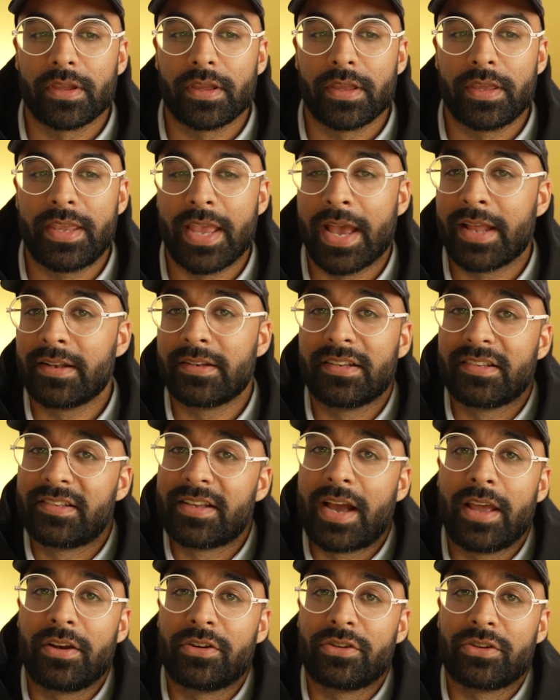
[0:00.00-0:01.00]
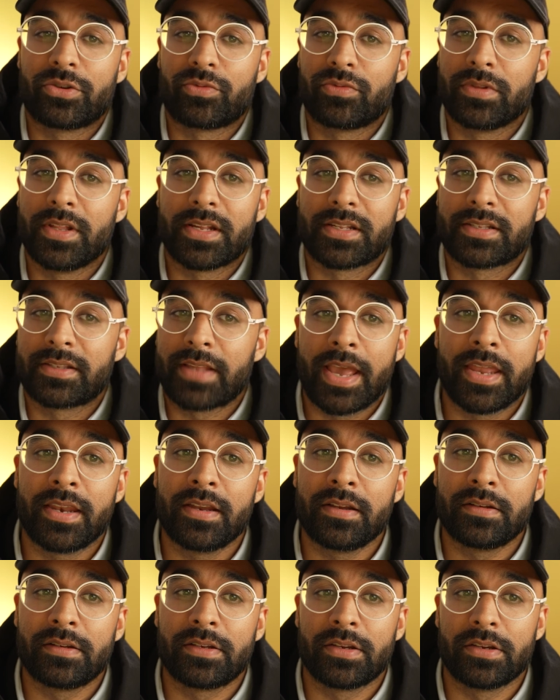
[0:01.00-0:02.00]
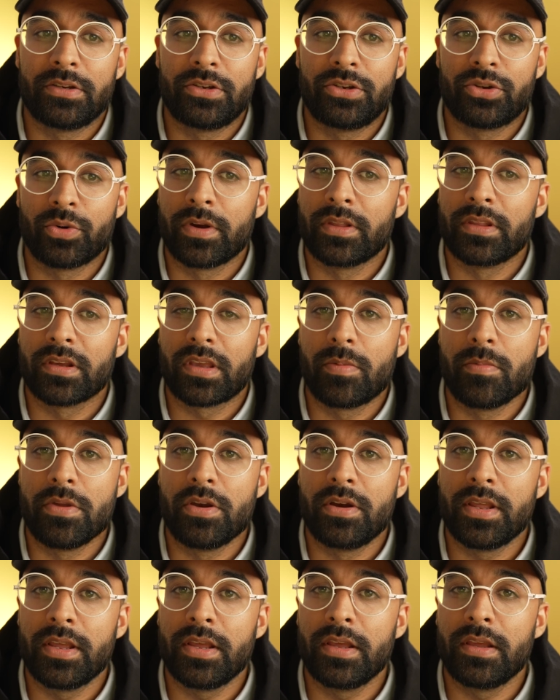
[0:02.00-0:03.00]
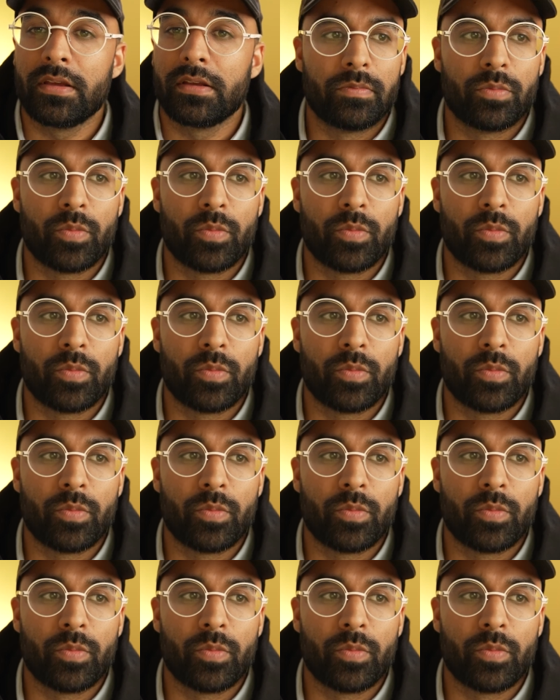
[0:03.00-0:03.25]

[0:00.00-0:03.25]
get designers really excited to join the community.